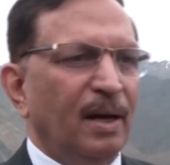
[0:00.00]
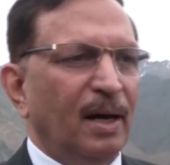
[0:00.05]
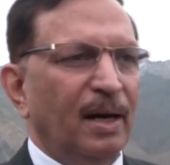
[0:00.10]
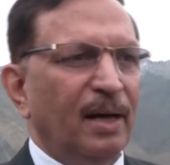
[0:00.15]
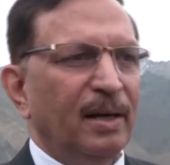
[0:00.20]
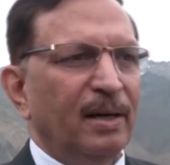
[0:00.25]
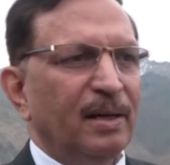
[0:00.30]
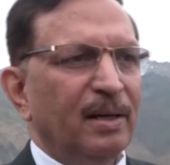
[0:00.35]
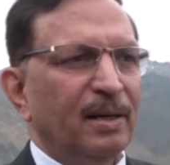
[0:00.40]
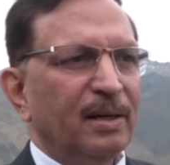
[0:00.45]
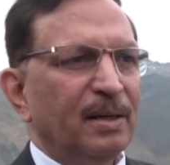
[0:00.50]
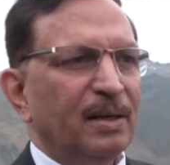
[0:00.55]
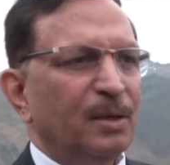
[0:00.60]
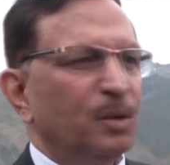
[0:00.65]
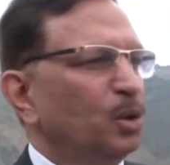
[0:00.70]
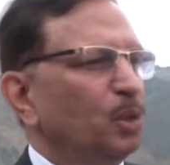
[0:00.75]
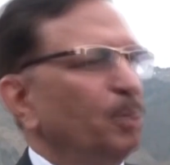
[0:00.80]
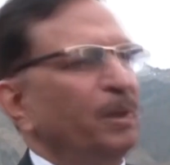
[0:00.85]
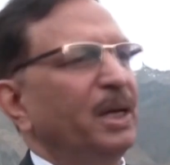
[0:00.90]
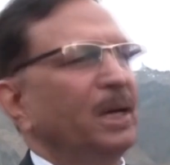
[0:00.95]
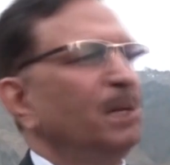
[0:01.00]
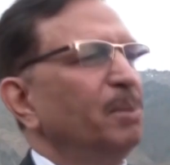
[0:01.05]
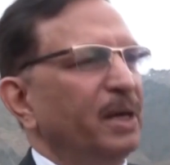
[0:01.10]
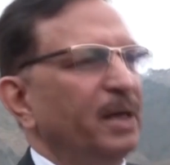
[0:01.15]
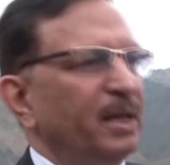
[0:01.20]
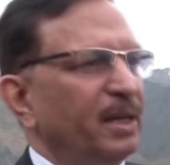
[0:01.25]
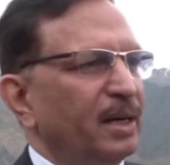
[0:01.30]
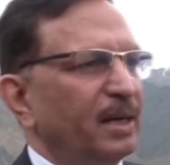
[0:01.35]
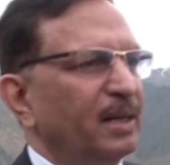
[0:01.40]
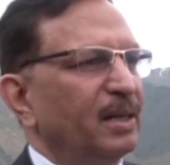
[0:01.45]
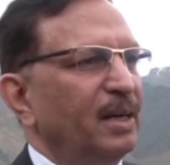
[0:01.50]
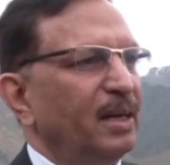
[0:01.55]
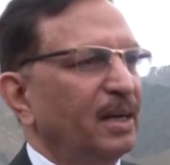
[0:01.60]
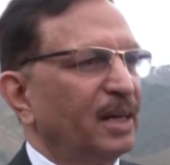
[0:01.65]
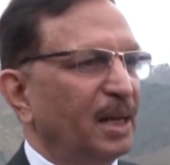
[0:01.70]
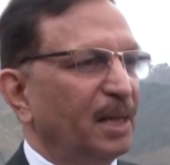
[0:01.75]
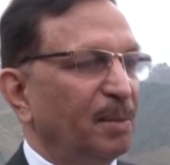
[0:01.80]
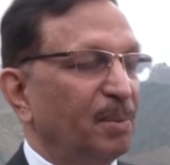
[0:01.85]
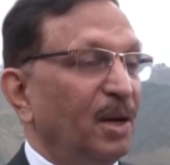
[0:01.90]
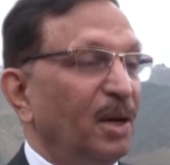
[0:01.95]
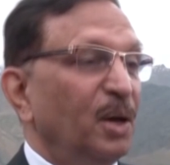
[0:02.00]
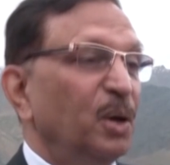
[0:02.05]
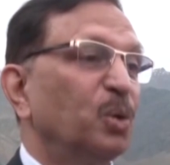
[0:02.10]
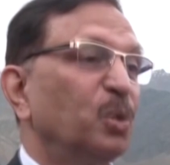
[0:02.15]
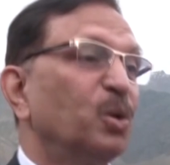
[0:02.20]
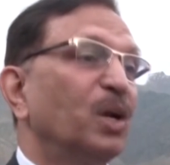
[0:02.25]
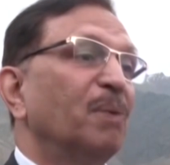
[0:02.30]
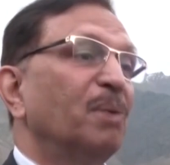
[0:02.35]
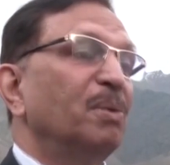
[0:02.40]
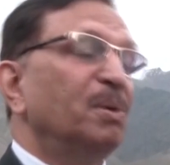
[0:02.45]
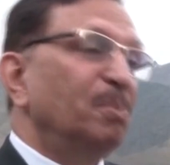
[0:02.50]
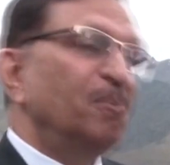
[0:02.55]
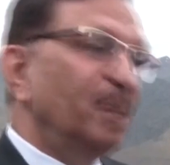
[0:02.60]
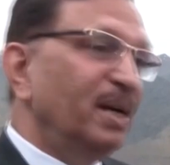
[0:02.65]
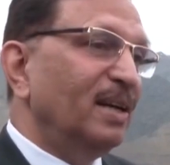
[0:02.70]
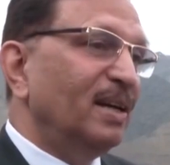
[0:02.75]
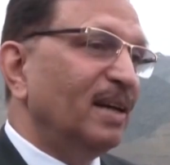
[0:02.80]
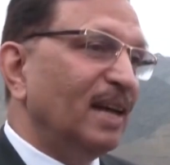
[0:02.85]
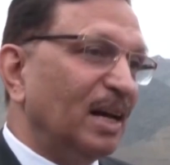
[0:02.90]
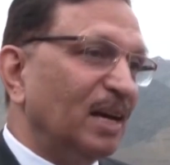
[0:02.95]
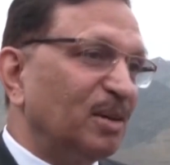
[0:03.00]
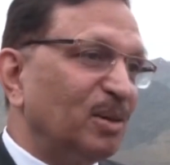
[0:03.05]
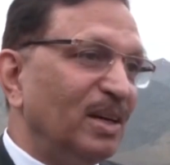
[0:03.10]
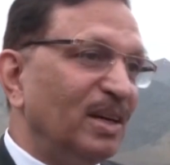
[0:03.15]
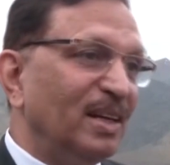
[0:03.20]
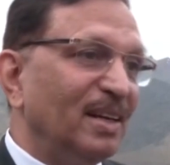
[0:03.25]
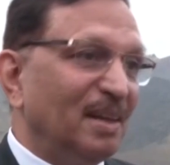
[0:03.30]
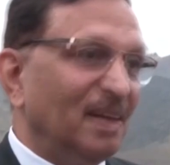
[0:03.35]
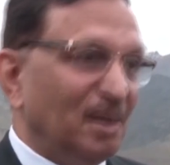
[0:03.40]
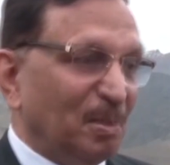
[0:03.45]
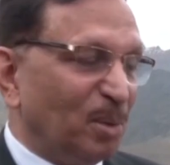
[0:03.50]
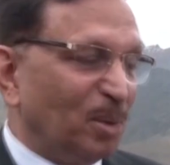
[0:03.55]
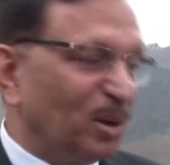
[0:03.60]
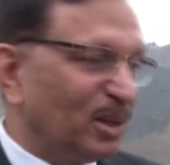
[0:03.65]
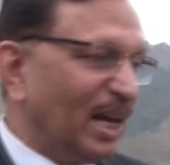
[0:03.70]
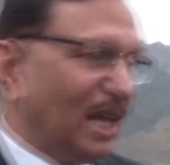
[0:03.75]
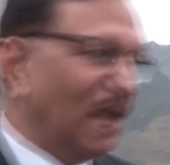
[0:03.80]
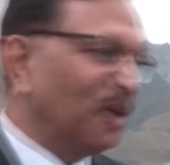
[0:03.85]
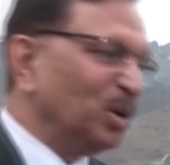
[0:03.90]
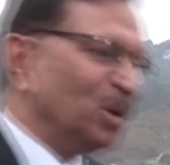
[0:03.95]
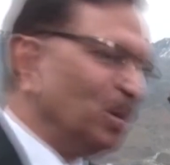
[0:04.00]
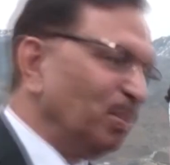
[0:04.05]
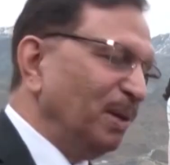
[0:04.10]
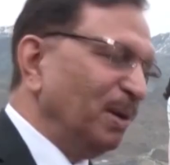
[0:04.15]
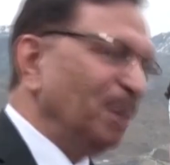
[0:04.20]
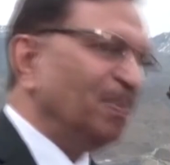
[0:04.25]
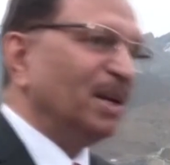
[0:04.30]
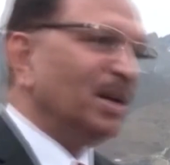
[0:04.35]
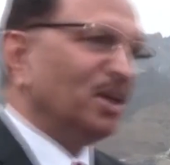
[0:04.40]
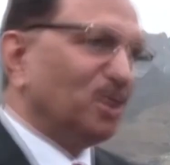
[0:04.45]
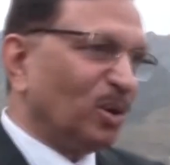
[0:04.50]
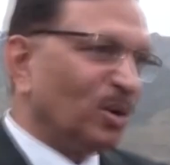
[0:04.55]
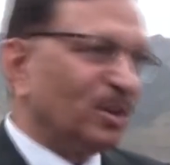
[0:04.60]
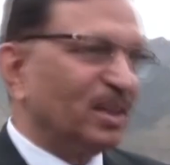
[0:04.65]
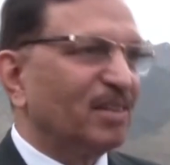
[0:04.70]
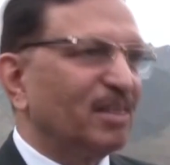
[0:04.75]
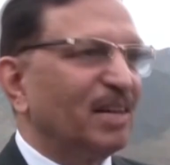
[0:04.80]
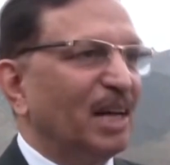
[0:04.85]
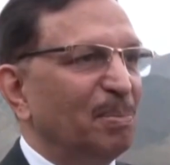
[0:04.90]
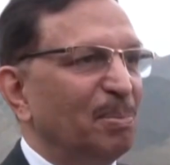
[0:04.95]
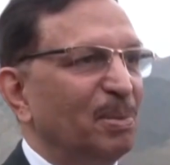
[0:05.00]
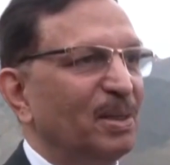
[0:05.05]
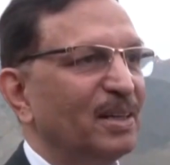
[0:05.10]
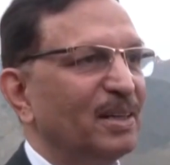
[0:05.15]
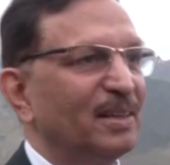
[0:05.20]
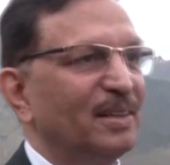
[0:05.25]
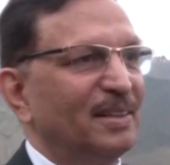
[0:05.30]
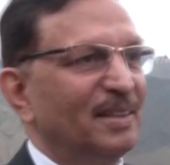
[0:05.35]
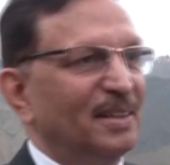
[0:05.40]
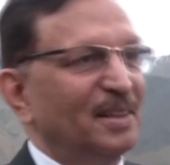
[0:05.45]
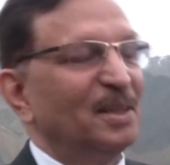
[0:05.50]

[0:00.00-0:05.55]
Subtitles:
and it could be anybody at any time. It could have been me, actually, because I also peeped and saw the sniper.